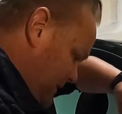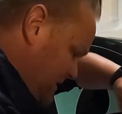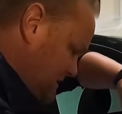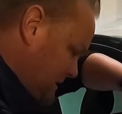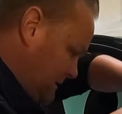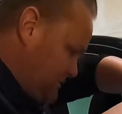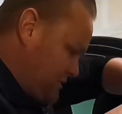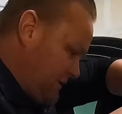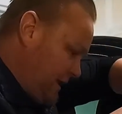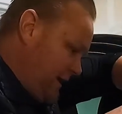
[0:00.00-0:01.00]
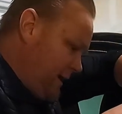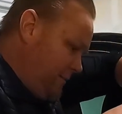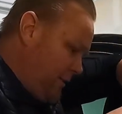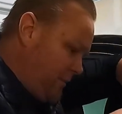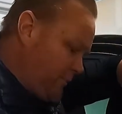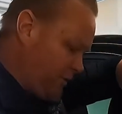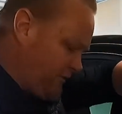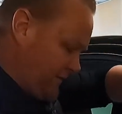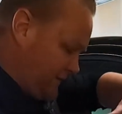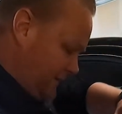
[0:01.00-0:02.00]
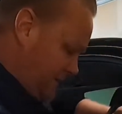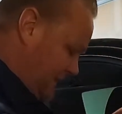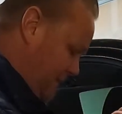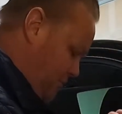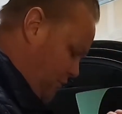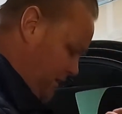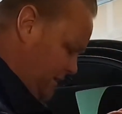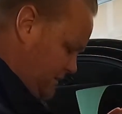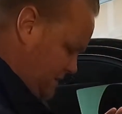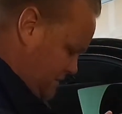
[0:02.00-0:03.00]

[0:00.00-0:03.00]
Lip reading: This clip should line up perfectly at that point.